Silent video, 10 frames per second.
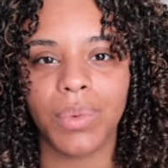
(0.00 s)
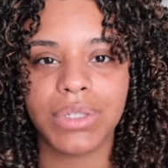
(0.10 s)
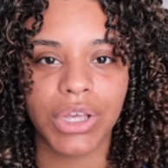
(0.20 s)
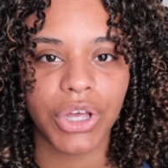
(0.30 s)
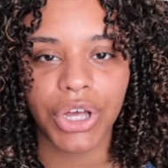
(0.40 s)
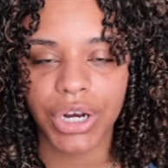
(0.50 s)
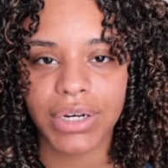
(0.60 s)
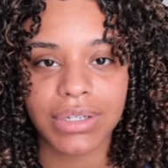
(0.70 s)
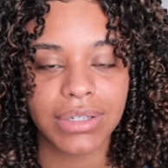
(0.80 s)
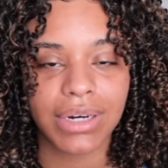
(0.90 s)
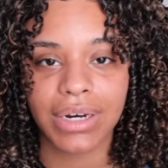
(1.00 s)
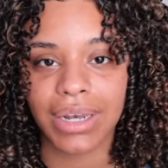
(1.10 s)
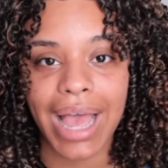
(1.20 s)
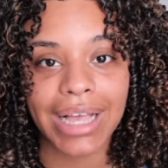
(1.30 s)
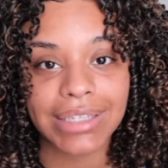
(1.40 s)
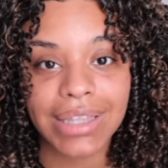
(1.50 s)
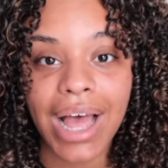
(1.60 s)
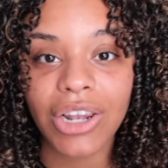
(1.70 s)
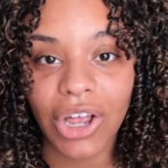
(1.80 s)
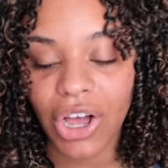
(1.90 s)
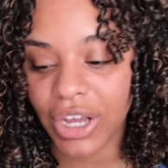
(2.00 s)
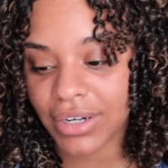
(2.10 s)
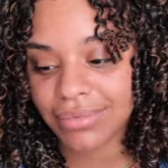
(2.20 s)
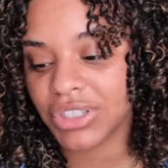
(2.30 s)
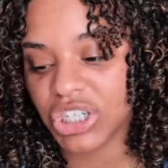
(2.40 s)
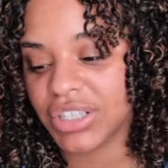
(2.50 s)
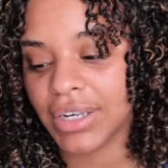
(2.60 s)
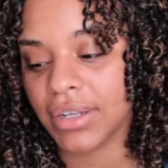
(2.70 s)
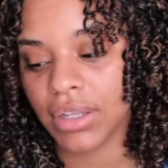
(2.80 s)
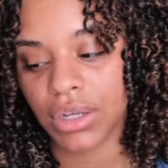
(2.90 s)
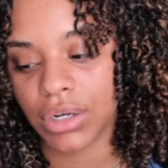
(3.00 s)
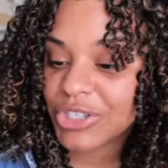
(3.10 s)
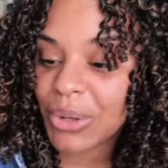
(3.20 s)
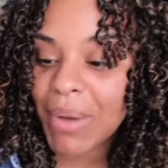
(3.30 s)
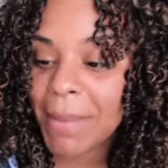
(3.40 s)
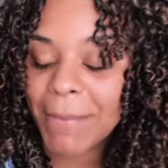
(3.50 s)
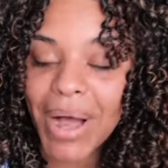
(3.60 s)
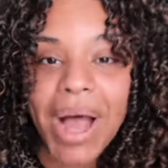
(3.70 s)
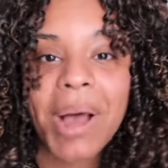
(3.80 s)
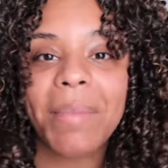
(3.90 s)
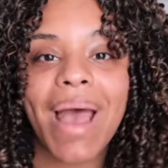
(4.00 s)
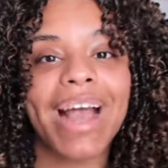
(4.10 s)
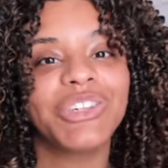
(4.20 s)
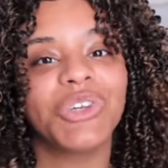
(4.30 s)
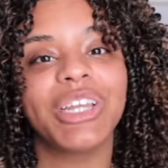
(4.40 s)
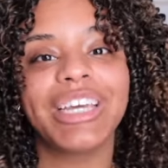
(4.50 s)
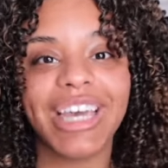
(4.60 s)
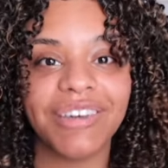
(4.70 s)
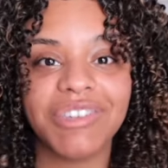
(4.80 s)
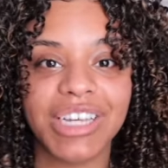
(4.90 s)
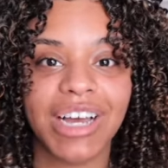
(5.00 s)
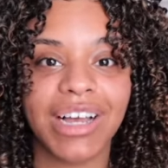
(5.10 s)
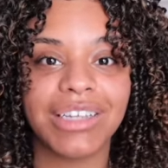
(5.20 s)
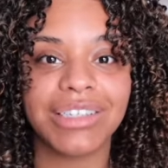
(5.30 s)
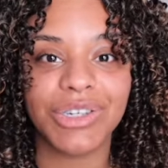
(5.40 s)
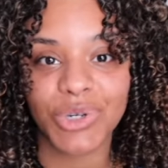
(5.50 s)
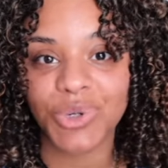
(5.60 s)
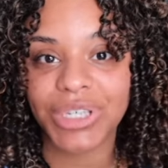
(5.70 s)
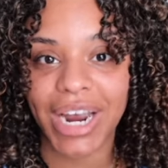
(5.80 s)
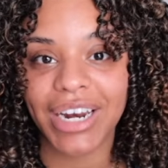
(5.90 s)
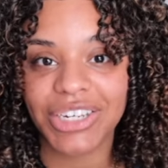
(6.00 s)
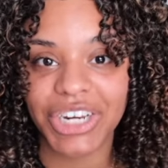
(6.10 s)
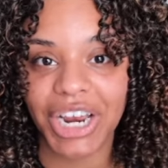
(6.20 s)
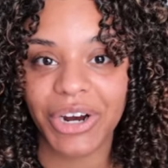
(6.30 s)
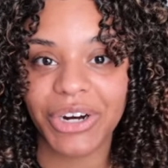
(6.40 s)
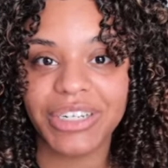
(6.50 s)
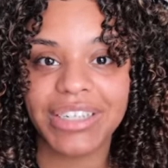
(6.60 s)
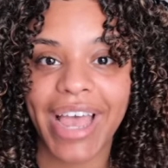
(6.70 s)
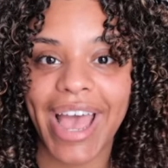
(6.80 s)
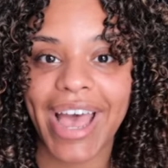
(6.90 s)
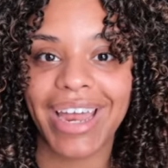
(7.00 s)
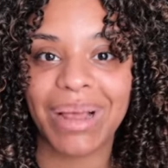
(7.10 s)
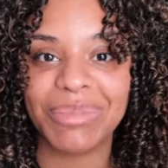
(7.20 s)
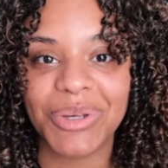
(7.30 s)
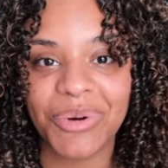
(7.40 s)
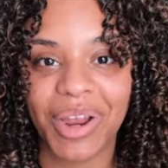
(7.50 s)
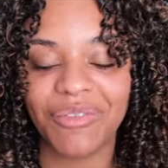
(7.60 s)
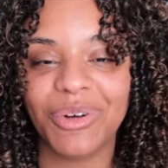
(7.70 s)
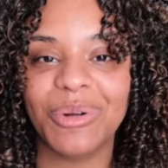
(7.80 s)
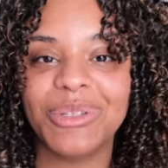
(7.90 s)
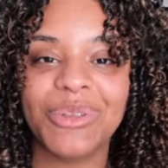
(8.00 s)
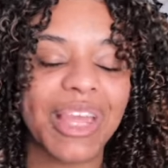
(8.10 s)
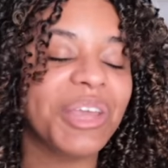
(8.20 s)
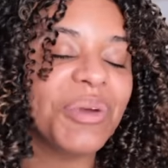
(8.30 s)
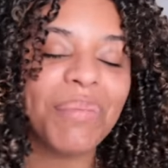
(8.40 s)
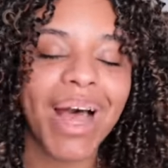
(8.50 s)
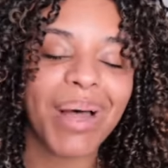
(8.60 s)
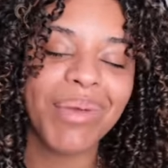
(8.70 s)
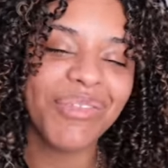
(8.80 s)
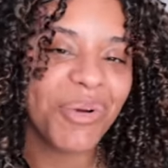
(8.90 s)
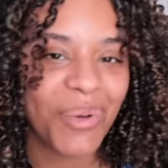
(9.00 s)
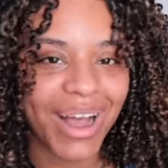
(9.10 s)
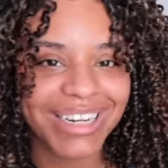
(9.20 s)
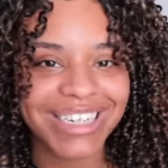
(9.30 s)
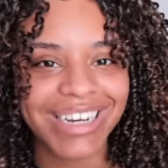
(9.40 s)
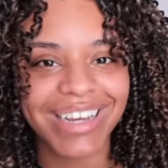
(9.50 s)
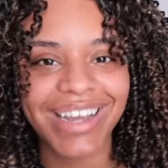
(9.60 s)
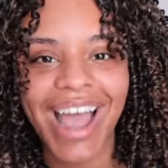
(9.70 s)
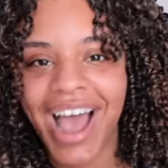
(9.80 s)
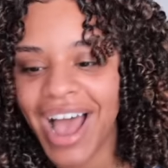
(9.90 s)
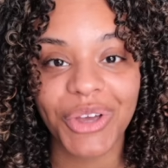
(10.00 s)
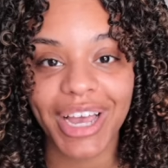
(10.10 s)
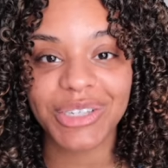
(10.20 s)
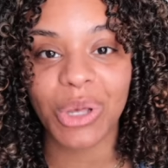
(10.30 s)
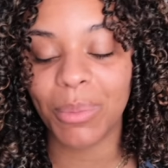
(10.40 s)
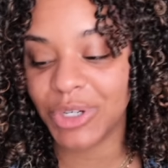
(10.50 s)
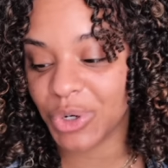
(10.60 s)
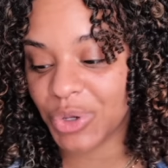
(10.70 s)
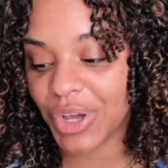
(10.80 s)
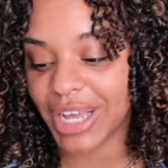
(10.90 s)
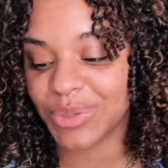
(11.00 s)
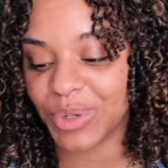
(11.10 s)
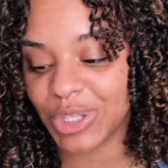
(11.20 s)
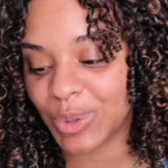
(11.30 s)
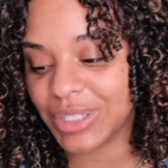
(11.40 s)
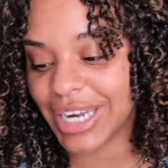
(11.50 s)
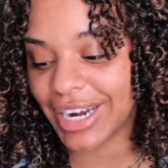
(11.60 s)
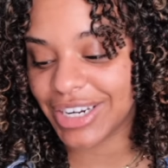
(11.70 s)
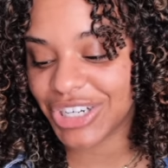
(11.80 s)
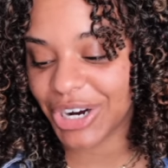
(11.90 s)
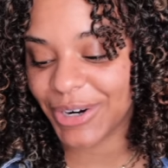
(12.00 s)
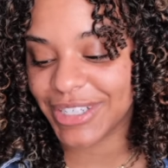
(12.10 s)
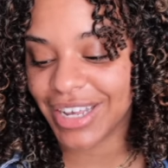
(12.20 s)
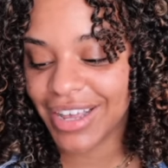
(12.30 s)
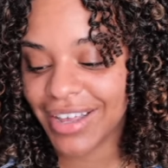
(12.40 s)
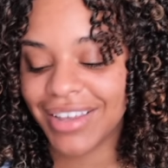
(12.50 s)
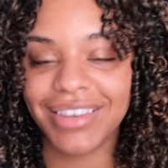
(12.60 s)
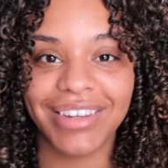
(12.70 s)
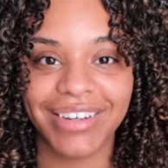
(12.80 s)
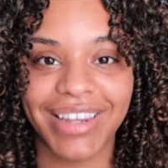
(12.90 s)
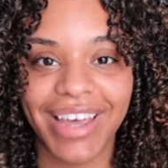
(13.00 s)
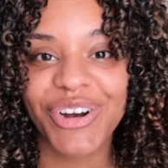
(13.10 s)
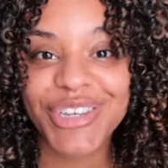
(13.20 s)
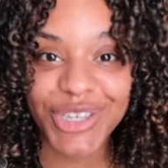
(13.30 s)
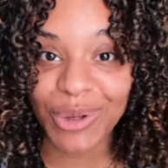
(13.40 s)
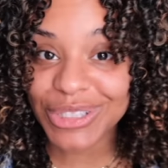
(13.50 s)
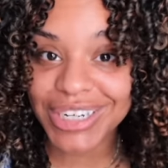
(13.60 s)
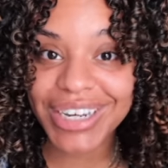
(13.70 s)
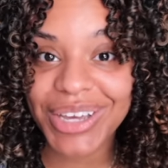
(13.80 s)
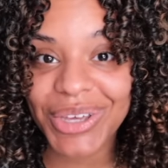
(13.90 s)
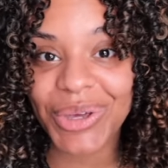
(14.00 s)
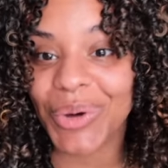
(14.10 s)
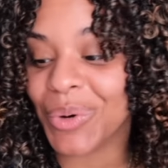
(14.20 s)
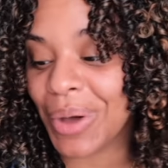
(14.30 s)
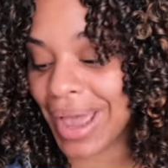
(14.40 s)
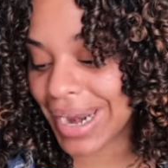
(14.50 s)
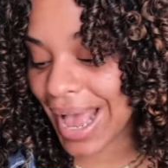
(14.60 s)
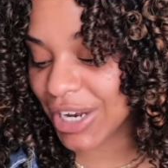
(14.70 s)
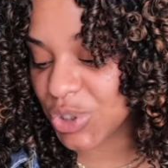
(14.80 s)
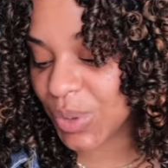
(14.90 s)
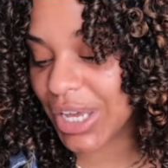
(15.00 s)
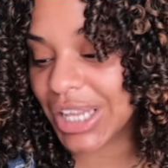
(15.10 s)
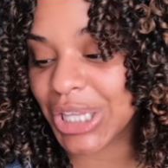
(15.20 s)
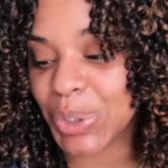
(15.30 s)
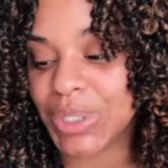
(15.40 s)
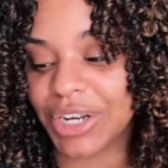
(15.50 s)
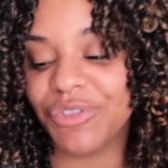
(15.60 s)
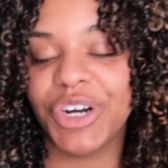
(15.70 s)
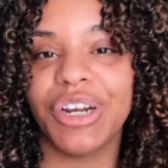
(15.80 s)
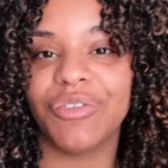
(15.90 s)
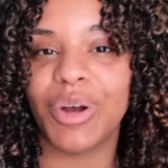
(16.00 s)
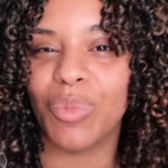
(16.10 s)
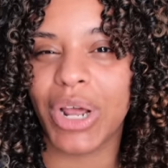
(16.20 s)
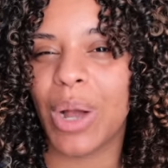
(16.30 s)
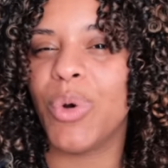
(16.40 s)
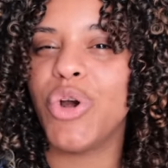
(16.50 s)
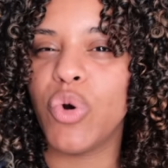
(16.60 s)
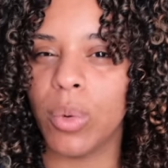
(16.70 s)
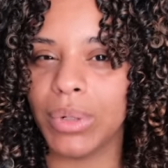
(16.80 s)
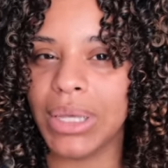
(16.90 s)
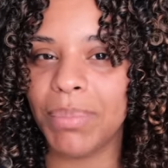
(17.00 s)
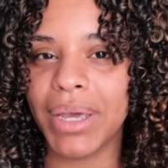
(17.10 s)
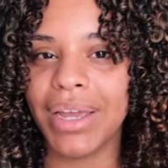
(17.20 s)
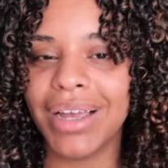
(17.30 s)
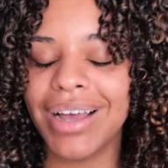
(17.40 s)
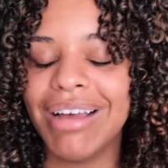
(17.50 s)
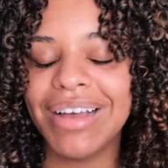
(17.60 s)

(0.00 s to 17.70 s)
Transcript: It wasn't good. It didn't last that long. It just didn't look good. So my mom actually gifted us new dining chairs, and I'm so grateful. So thank you, Mom, if you're watching. You guys, so I'll be showing you guys what those dining chairs look like. They're so stinking cute and actually a little different from what I would normally pick.